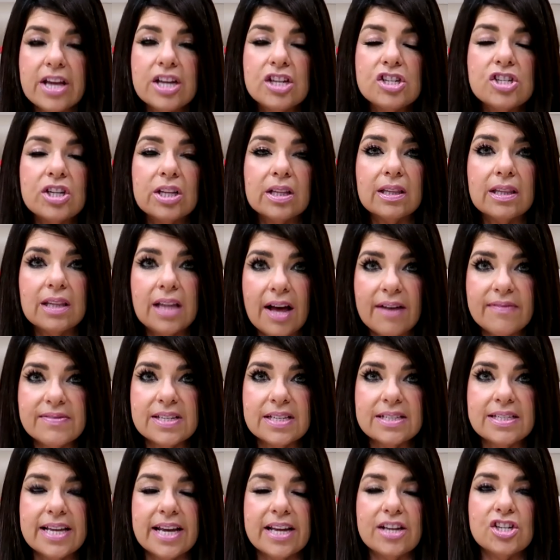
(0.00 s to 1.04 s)
She loves
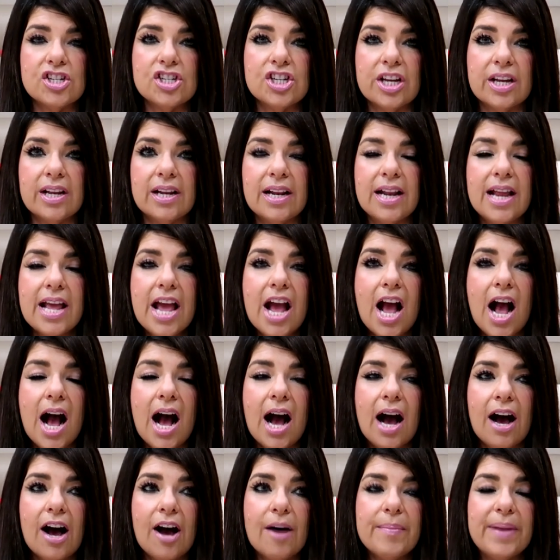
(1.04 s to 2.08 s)
attention,
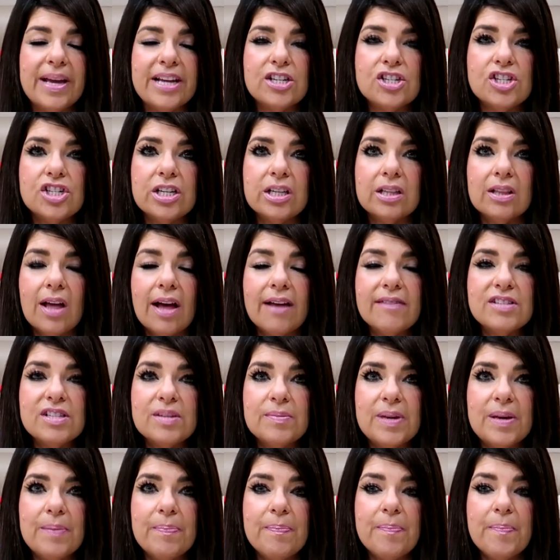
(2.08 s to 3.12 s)
and she loves to
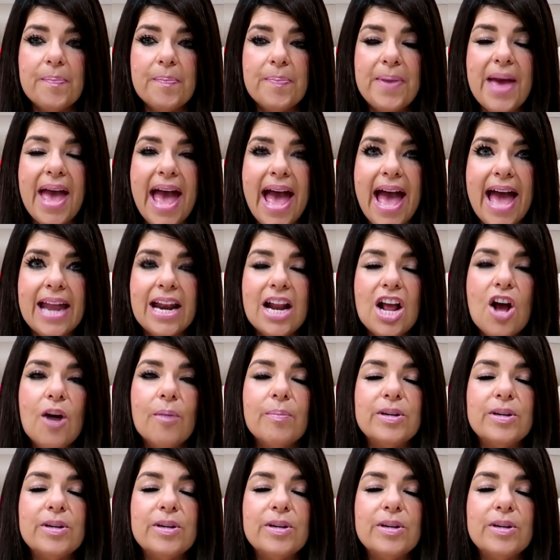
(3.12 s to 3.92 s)
be pet,